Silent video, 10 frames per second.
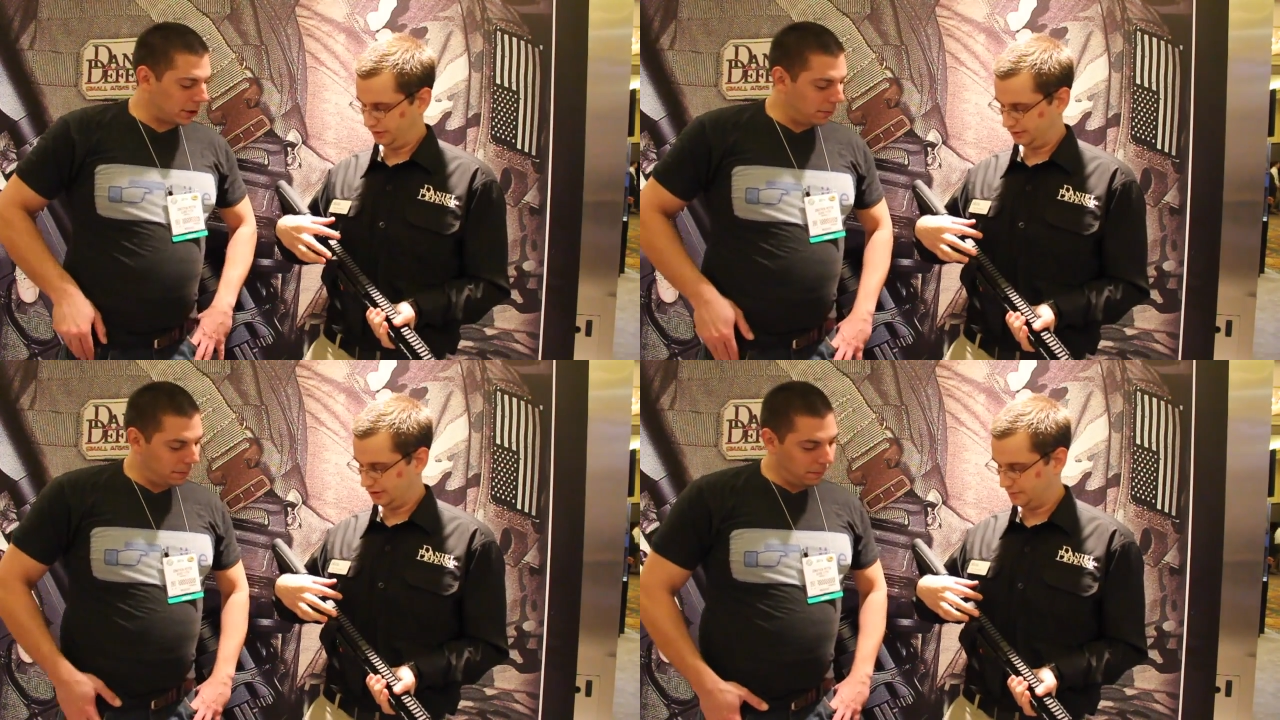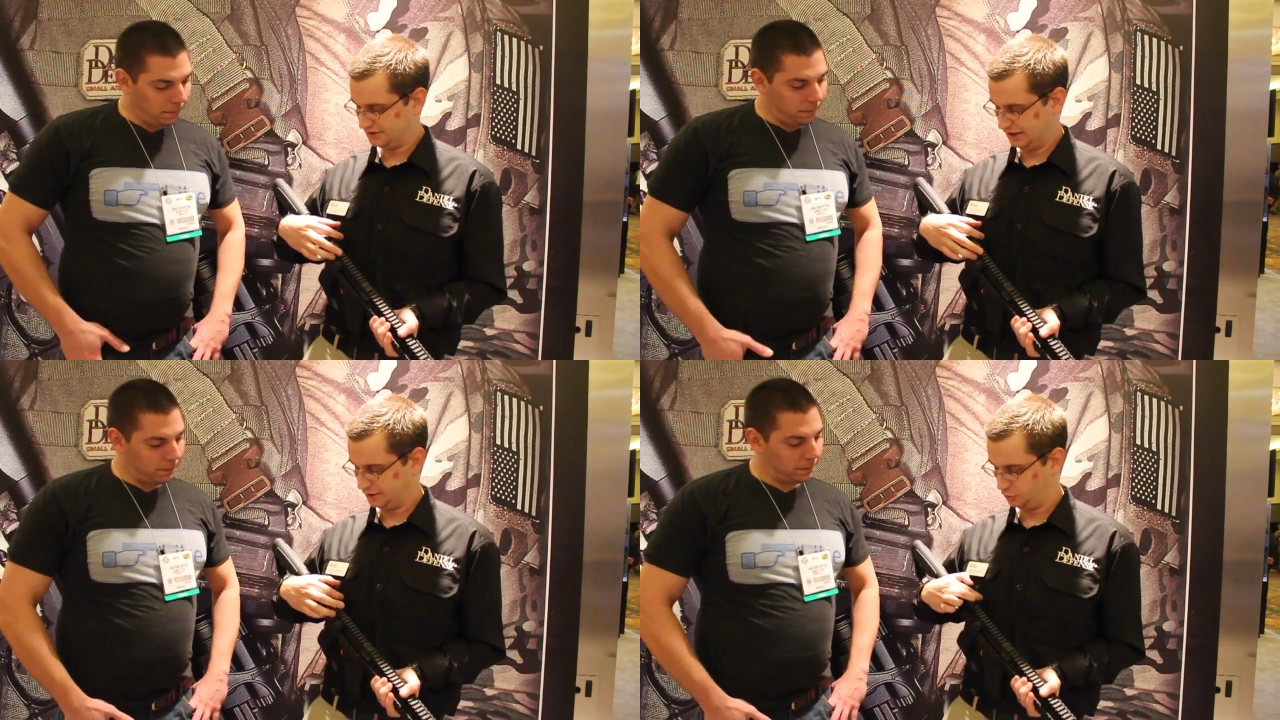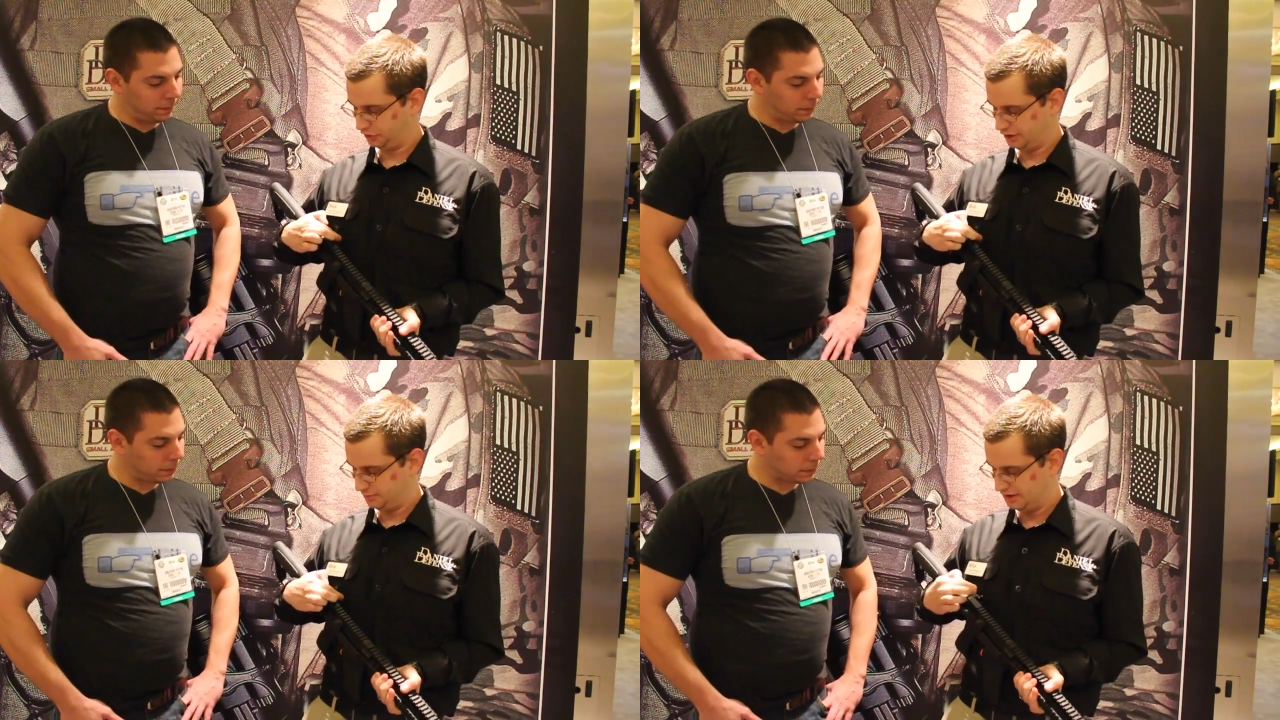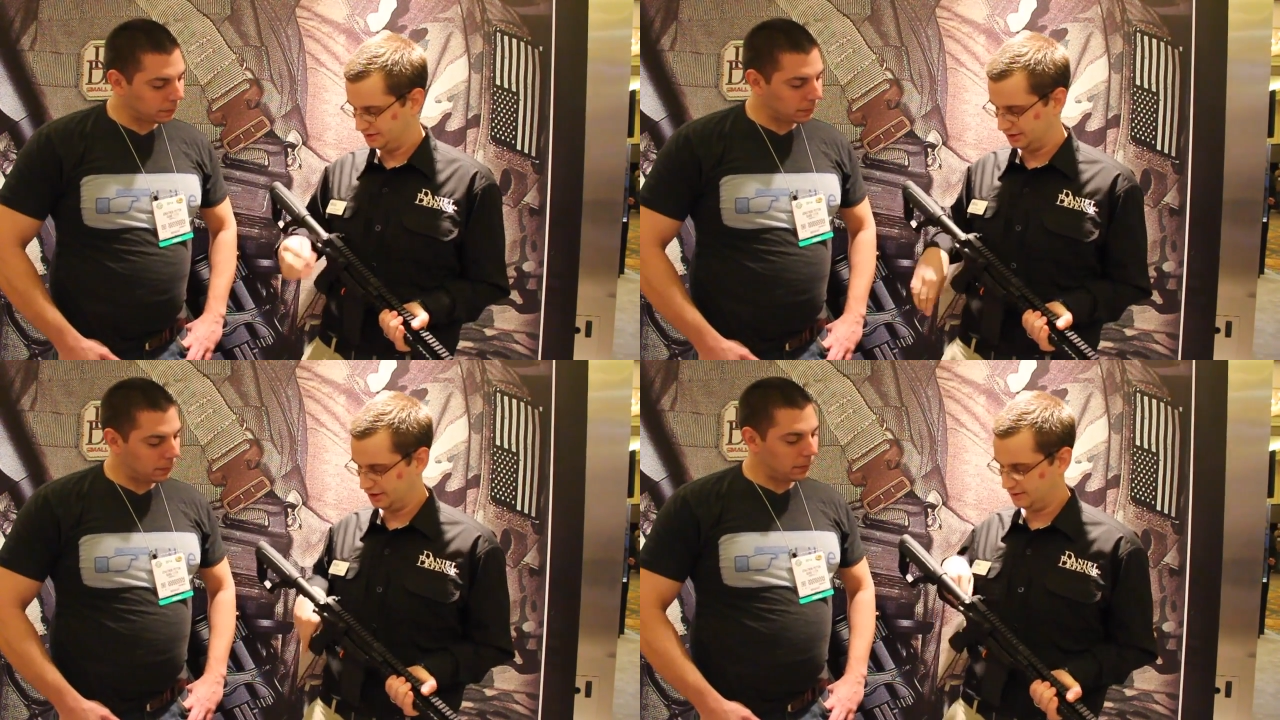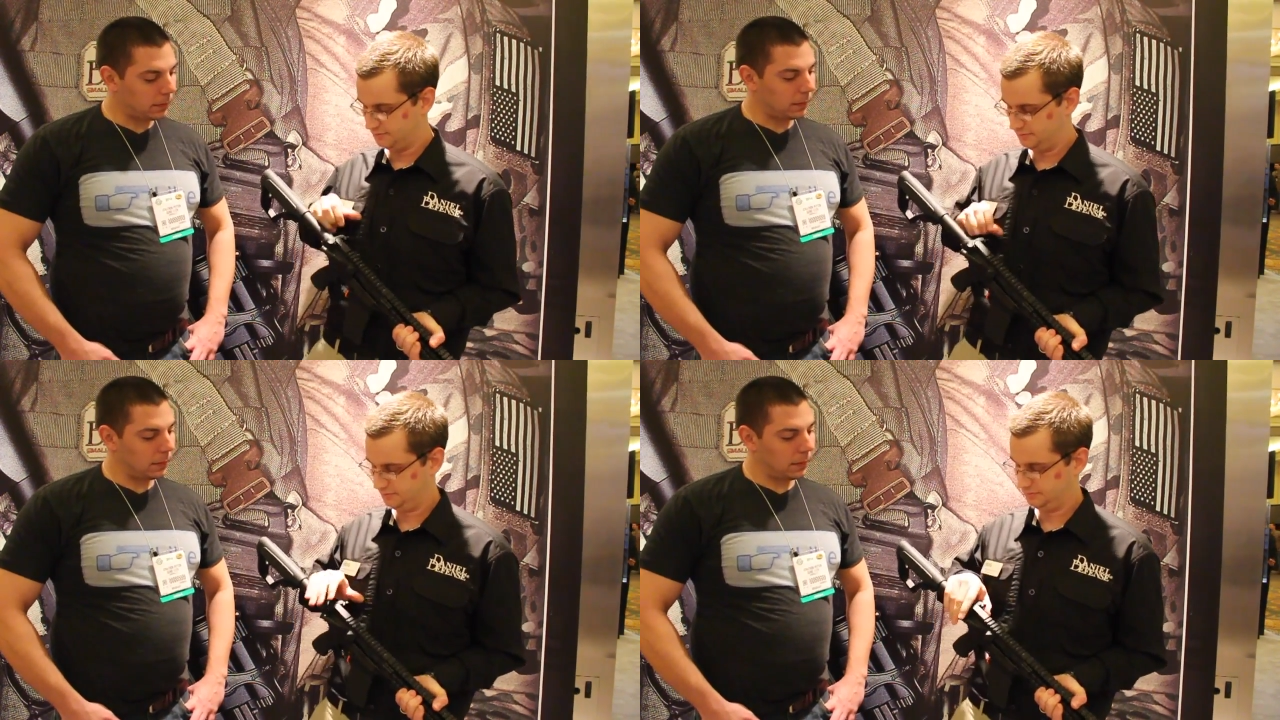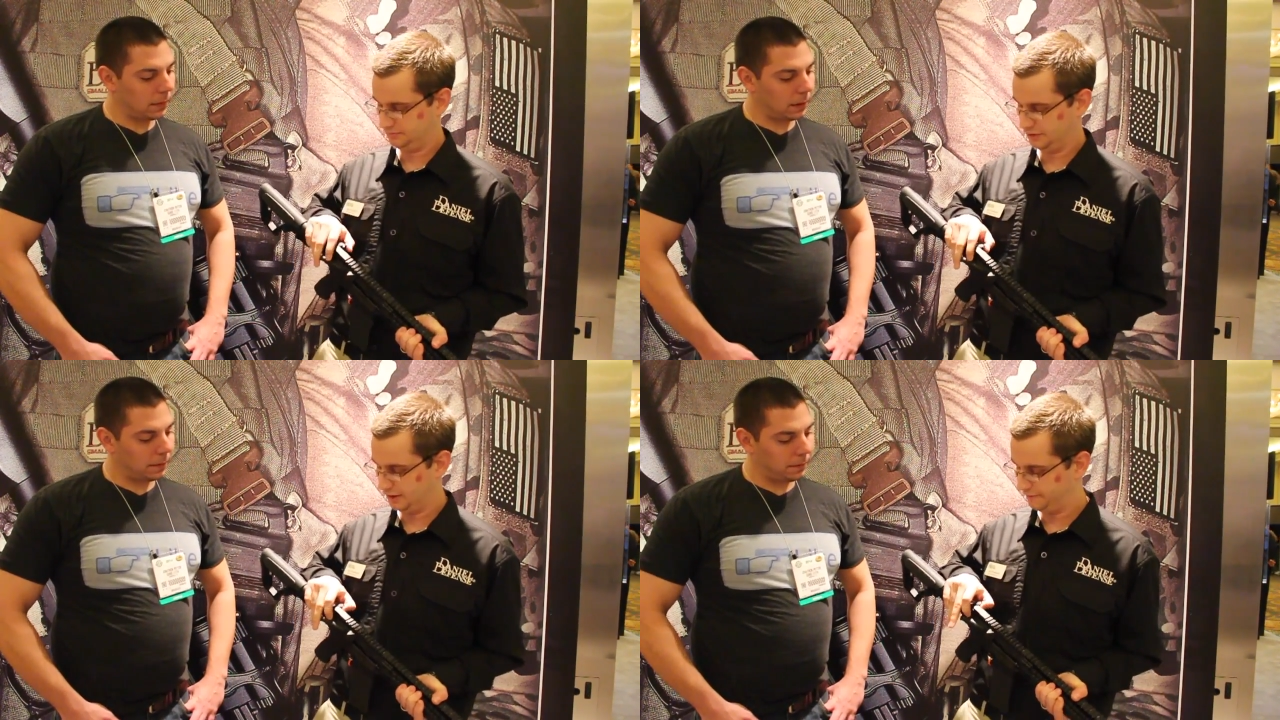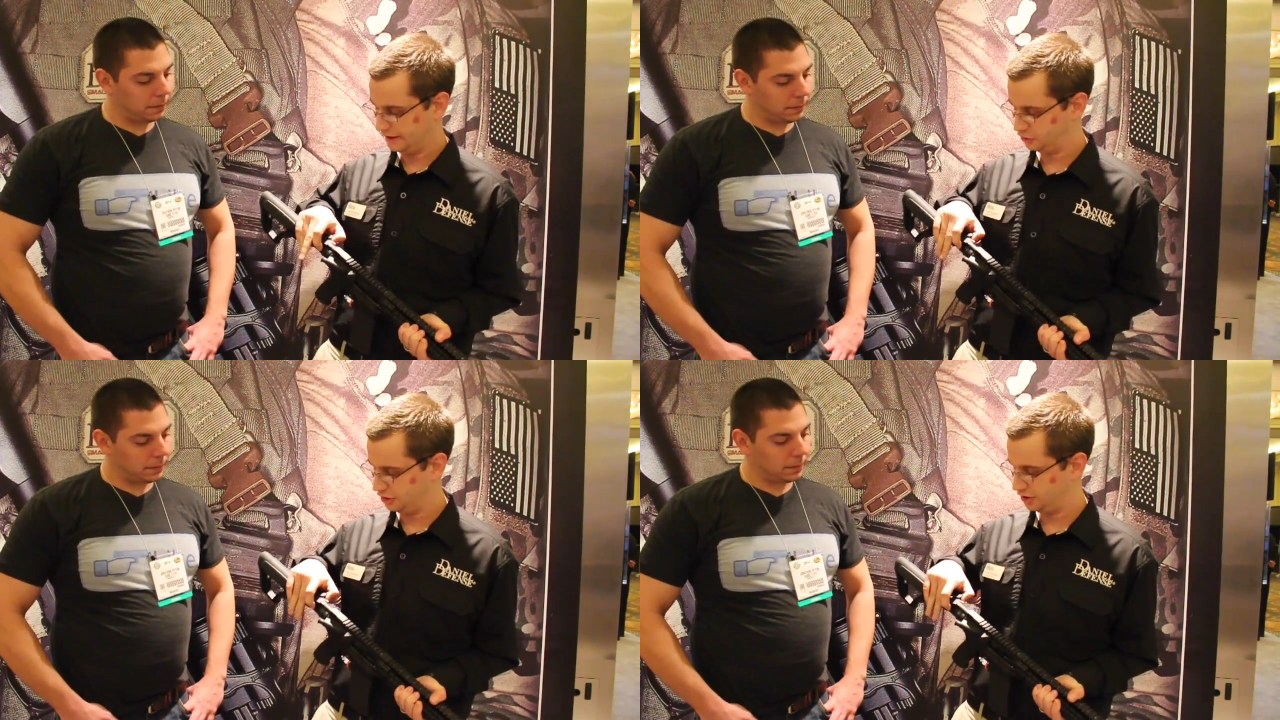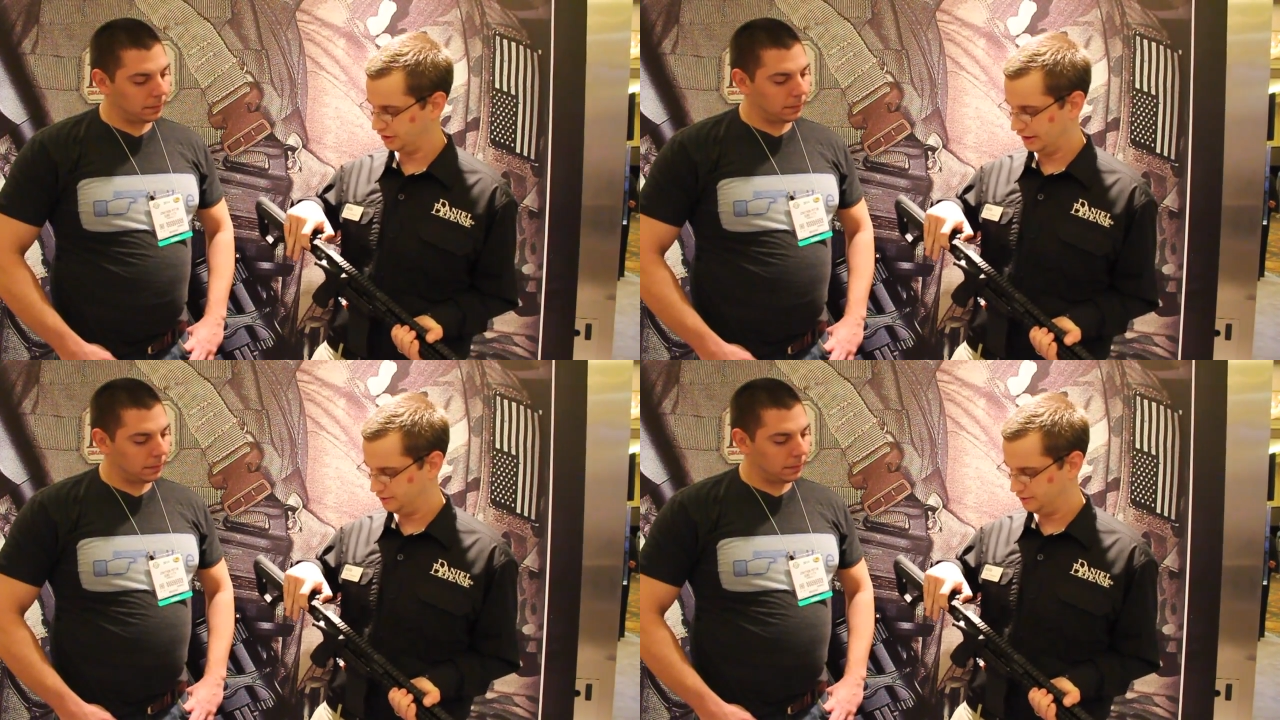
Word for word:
Speaker 1: Yep. Comes standard with the BCM Gunfighter charging